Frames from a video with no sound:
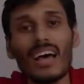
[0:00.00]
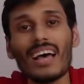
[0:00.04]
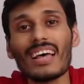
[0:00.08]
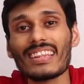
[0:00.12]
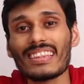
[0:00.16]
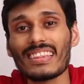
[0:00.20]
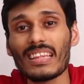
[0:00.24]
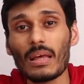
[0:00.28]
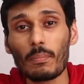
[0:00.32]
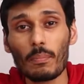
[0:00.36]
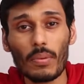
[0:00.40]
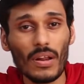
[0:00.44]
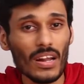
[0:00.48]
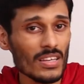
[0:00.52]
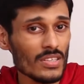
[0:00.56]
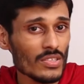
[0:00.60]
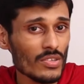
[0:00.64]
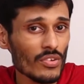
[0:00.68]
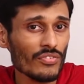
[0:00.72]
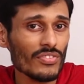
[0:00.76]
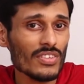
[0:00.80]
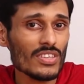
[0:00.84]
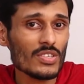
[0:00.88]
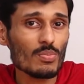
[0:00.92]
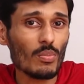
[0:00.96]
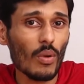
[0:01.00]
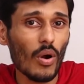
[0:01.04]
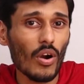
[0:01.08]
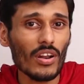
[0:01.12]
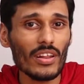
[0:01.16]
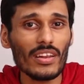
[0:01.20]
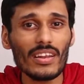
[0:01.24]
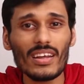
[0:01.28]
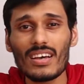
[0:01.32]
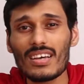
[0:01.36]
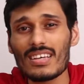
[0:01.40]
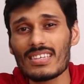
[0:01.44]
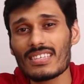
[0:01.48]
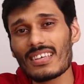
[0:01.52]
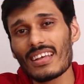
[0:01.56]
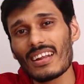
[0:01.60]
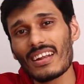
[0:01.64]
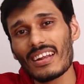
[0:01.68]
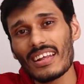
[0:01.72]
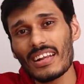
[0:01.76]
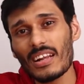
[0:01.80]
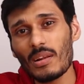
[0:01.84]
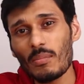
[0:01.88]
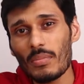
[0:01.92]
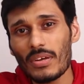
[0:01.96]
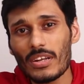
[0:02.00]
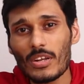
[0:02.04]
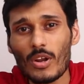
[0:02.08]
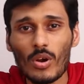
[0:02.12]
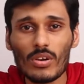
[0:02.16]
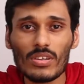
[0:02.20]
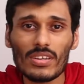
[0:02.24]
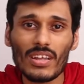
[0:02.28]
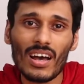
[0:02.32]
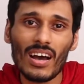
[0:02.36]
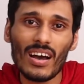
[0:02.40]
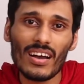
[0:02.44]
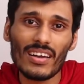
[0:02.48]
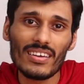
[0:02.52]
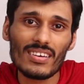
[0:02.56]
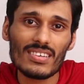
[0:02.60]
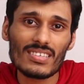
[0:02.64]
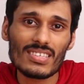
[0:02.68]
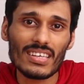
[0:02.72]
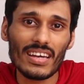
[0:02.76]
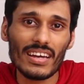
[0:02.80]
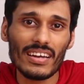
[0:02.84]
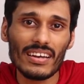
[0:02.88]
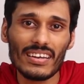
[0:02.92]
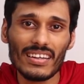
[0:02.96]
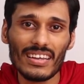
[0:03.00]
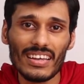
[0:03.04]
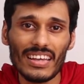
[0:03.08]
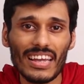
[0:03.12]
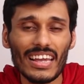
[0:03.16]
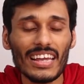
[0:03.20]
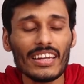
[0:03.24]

The price of this monitor is a little bit on the higher side.